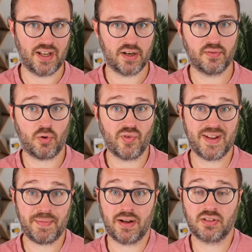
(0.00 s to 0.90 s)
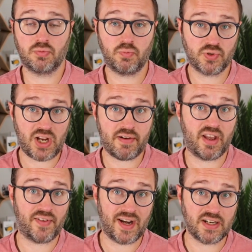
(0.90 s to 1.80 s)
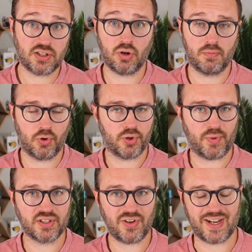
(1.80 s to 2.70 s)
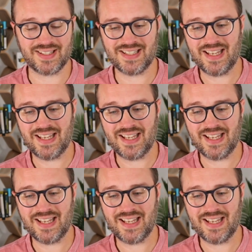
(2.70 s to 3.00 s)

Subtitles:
and I've already been able to share it if I needed to on more than one device.